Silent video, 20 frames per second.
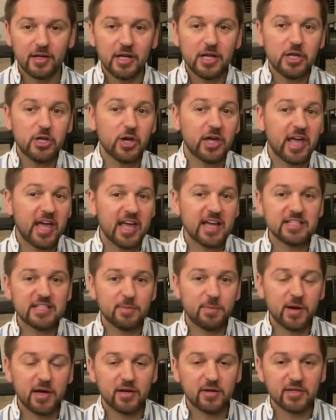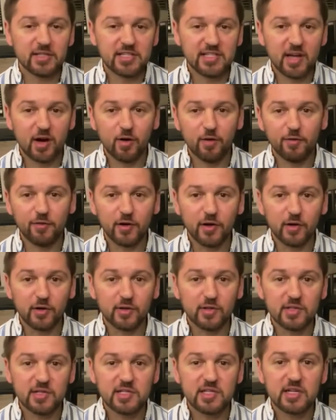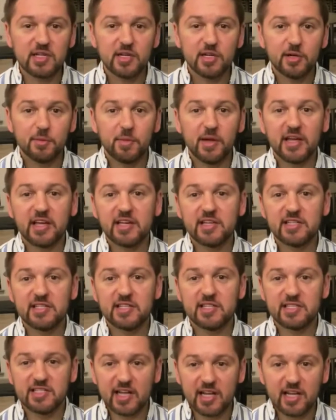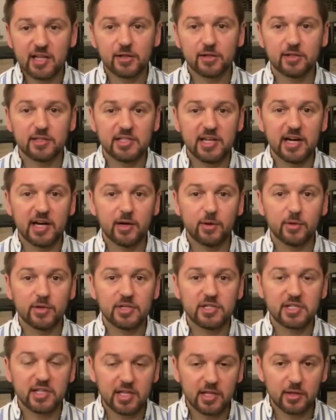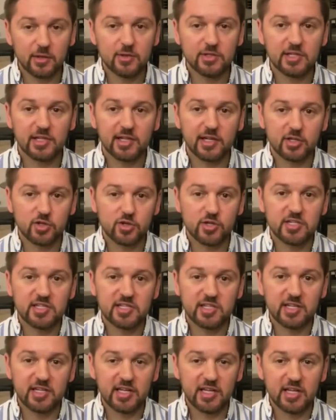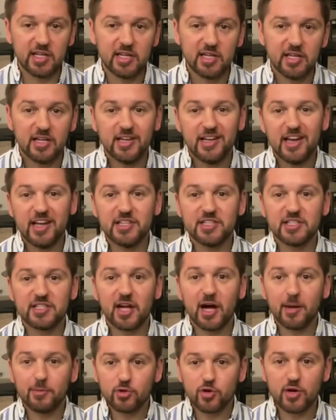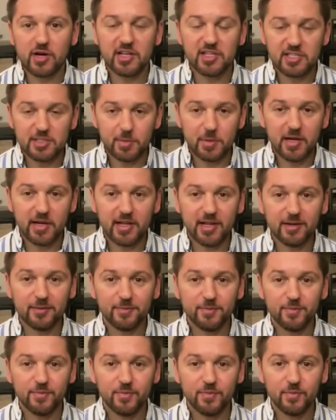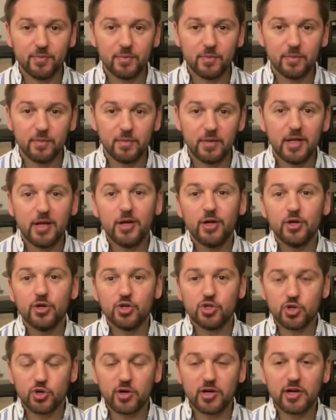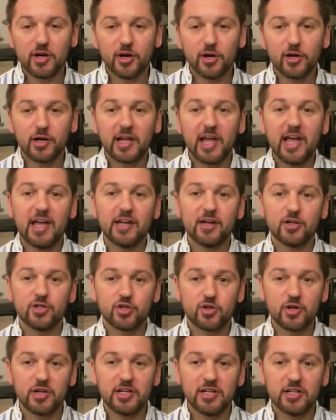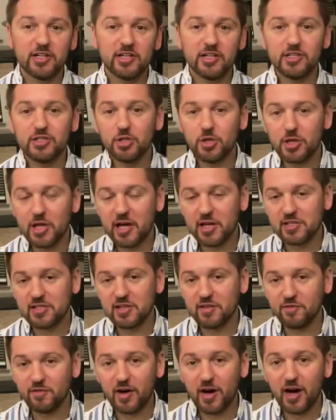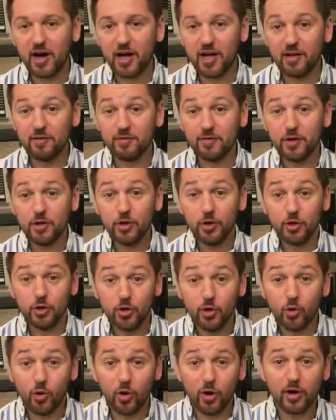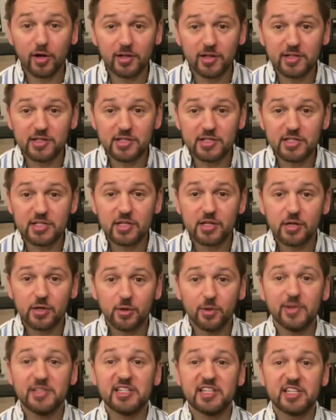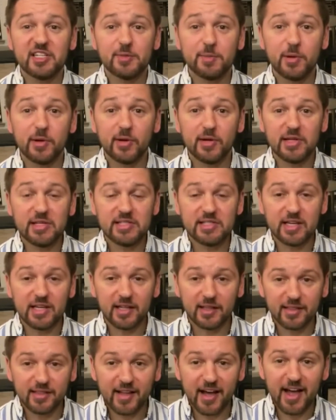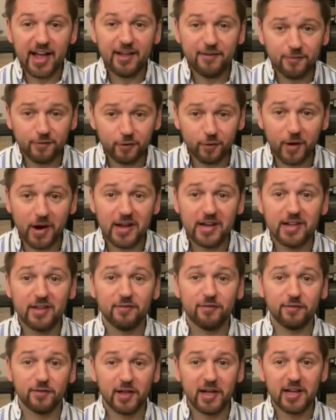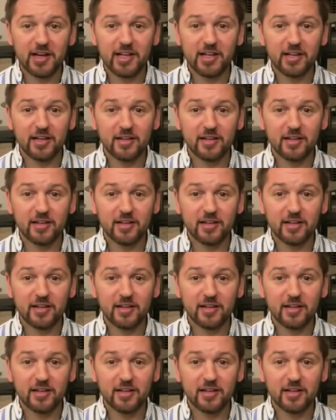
You can't depend on cell phones because the cellular towers can lose electricity and stop transmitting. During Hurricane Katrina in 2005, New Orleans was experiencing life-threatening flooding.